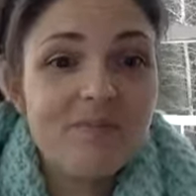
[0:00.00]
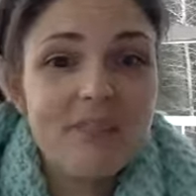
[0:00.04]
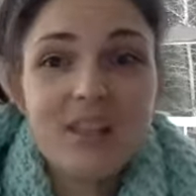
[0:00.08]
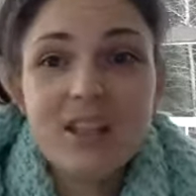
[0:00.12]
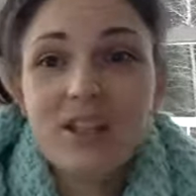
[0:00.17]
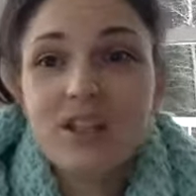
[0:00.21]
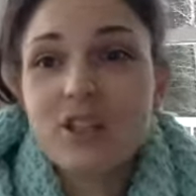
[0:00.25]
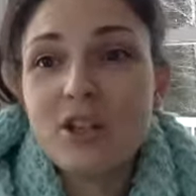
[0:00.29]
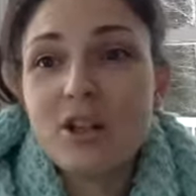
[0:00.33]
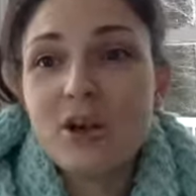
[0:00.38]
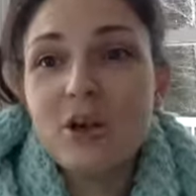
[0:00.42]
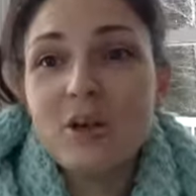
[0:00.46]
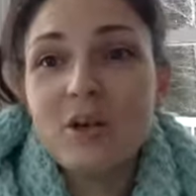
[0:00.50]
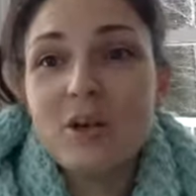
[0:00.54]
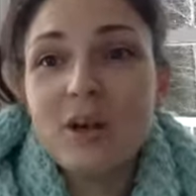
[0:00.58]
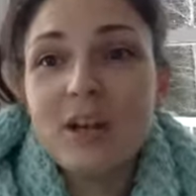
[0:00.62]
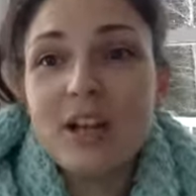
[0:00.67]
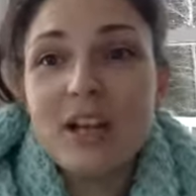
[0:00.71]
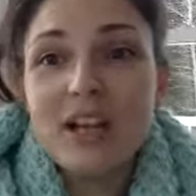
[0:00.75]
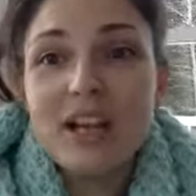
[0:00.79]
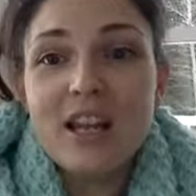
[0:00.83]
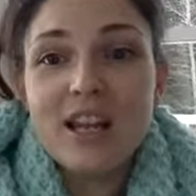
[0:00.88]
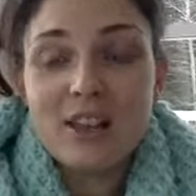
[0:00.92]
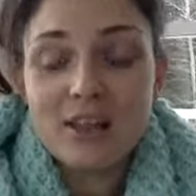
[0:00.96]
So
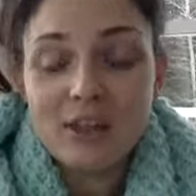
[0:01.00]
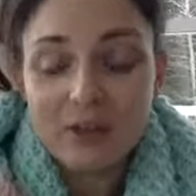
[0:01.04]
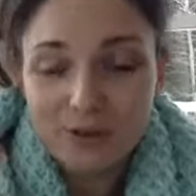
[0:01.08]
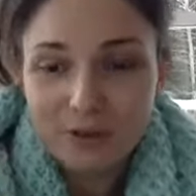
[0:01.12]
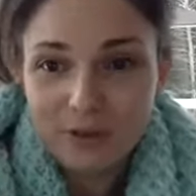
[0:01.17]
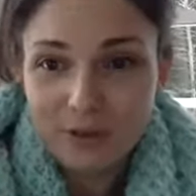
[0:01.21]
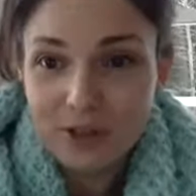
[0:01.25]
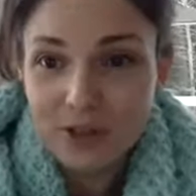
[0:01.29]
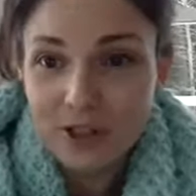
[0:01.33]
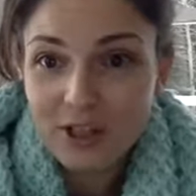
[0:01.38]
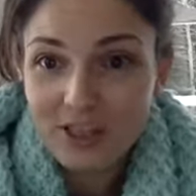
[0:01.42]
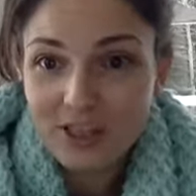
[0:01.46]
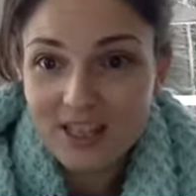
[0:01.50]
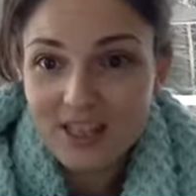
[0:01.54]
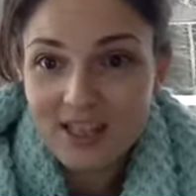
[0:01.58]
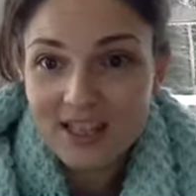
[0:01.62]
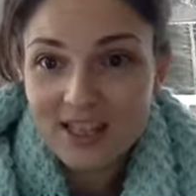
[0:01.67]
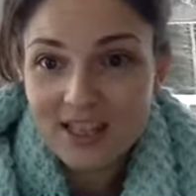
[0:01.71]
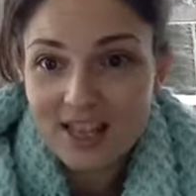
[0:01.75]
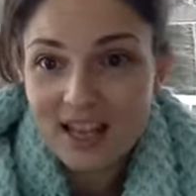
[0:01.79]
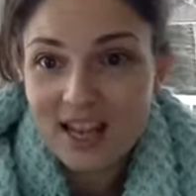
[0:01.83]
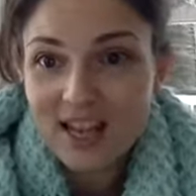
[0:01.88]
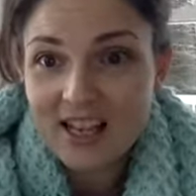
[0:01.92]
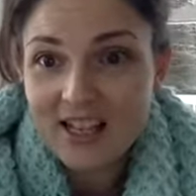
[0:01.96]
the first
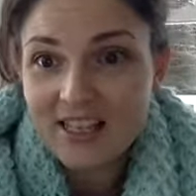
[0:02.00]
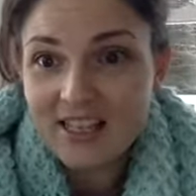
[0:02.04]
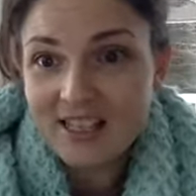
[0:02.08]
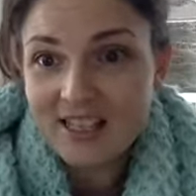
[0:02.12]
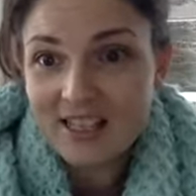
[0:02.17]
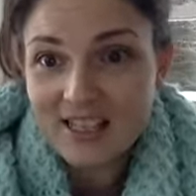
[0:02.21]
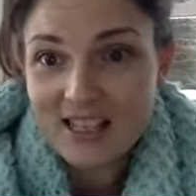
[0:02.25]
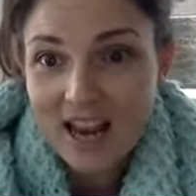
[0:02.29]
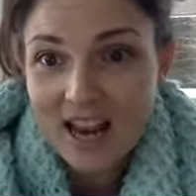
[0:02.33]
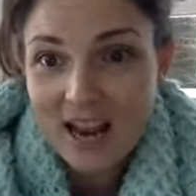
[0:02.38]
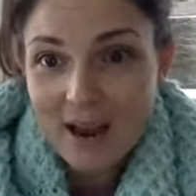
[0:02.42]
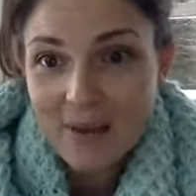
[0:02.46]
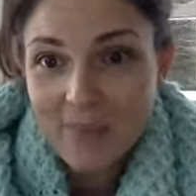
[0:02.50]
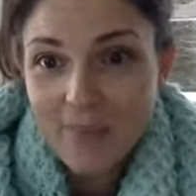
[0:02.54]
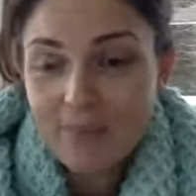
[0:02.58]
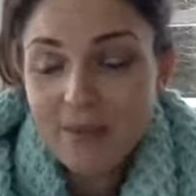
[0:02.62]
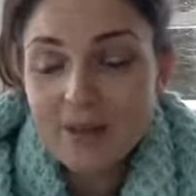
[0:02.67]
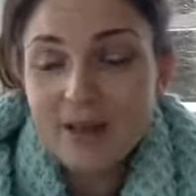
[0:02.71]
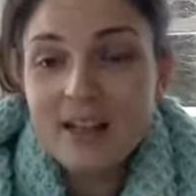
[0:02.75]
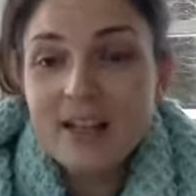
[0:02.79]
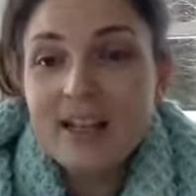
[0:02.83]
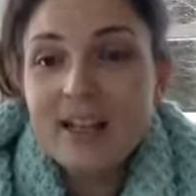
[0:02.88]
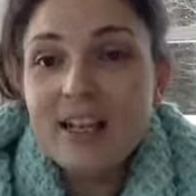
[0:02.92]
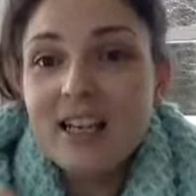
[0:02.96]
step
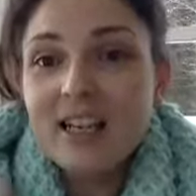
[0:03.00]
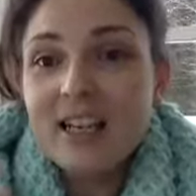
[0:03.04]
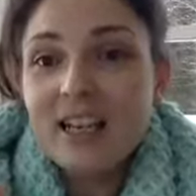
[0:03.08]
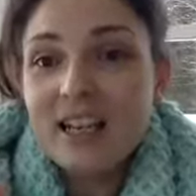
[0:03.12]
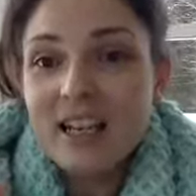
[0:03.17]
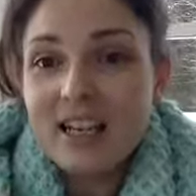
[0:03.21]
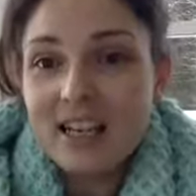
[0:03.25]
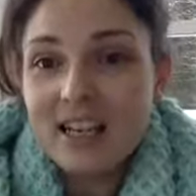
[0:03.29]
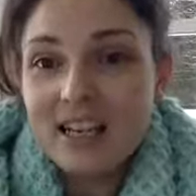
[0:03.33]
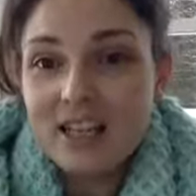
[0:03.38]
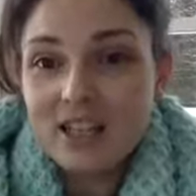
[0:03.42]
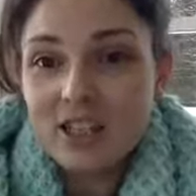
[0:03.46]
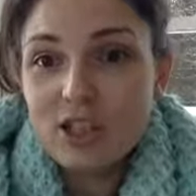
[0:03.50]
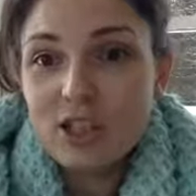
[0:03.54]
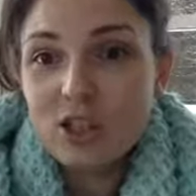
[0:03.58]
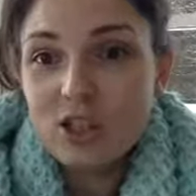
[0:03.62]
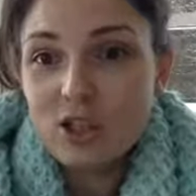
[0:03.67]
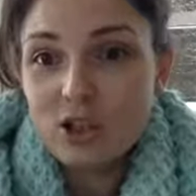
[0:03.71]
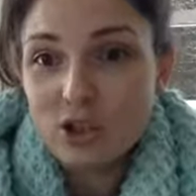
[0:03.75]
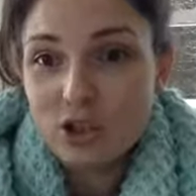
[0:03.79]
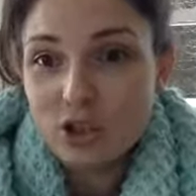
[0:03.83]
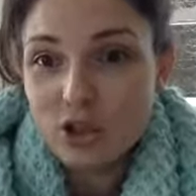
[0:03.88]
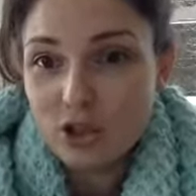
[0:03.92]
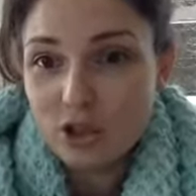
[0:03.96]
is
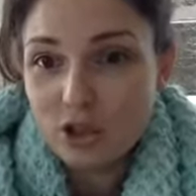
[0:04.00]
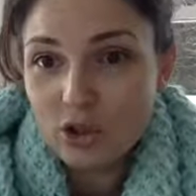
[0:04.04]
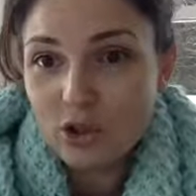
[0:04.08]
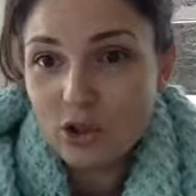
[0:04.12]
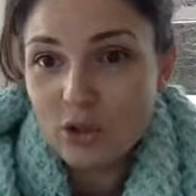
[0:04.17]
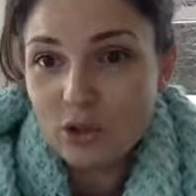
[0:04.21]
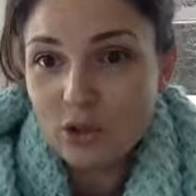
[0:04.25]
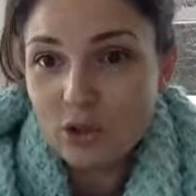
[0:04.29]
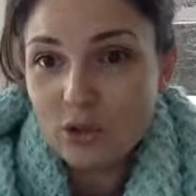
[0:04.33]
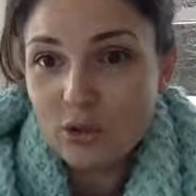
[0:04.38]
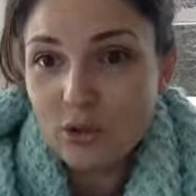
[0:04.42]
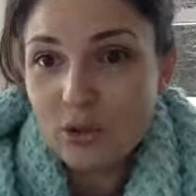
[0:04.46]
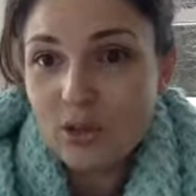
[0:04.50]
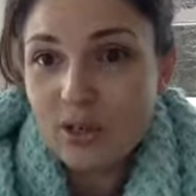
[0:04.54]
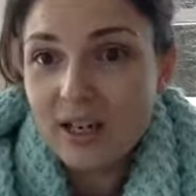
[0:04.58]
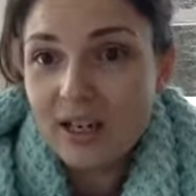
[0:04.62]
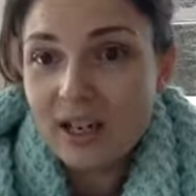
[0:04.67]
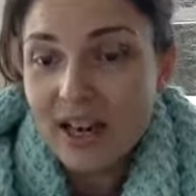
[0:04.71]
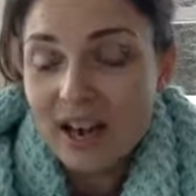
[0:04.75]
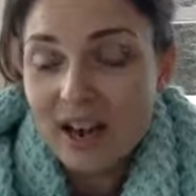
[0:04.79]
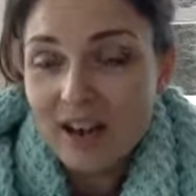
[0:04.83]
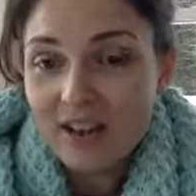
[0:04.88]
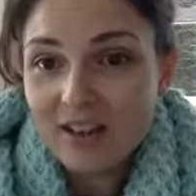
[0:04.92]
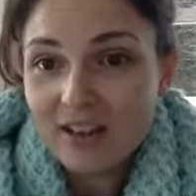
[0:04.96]
to
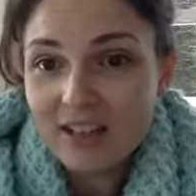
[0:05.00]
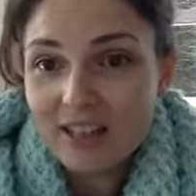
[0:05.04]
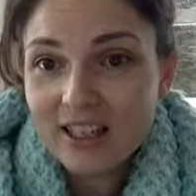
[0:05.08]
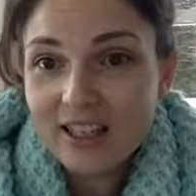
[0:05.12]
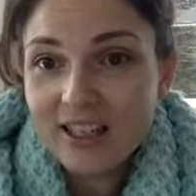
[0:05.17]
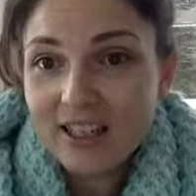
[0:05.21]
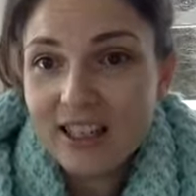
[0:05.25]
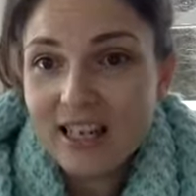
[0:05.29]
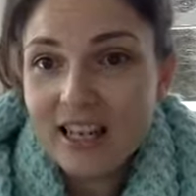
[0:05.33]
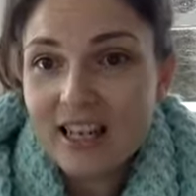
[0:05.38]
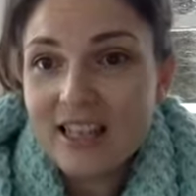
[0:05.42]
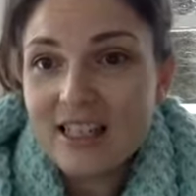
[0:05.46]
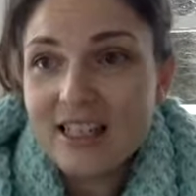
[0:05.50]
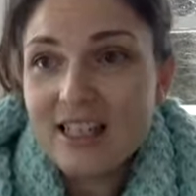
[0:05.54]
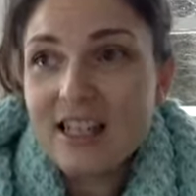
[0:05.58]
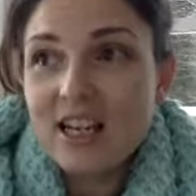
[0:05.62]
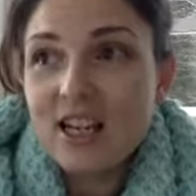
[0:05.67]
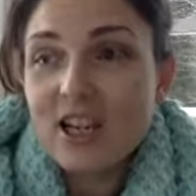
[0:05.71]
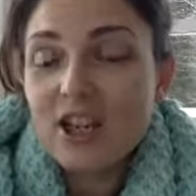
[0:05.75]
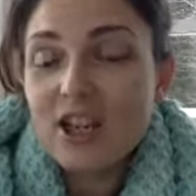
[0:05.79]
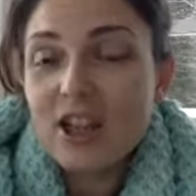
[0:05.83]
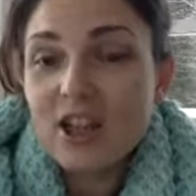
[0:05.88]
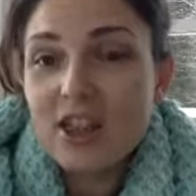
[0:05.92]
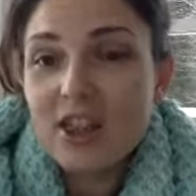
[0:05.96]
calculate
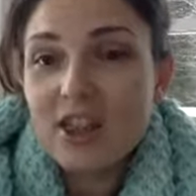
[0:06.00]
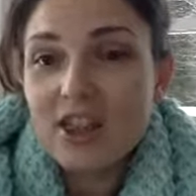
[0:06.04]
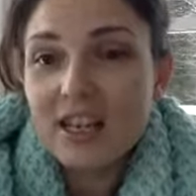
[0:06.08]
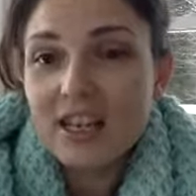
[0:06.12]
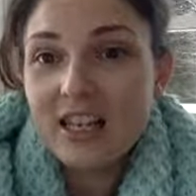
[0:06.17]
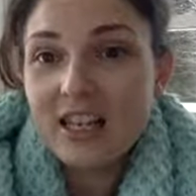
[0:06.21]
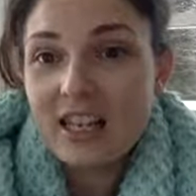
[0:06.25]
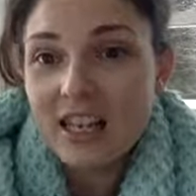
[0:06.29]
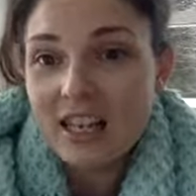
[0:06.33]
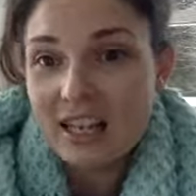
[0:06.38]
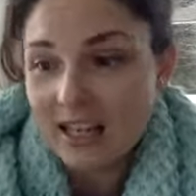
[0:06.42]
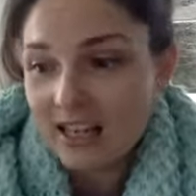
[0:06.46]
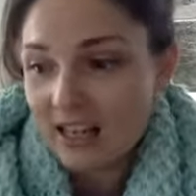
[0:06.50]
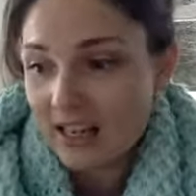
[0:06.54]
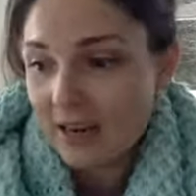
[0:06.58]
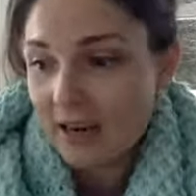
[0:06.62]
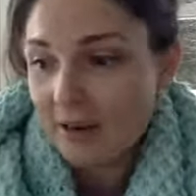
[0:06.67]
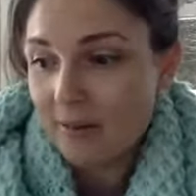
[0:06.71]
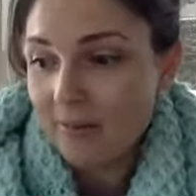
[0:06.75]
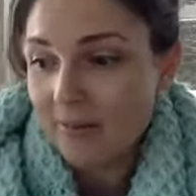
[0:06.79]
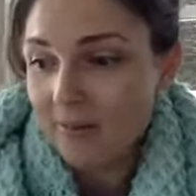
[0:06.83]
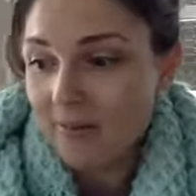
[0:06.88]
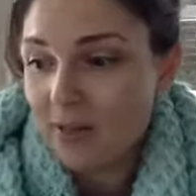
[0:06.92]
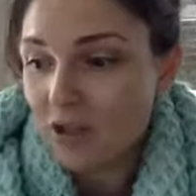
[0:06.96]
the income.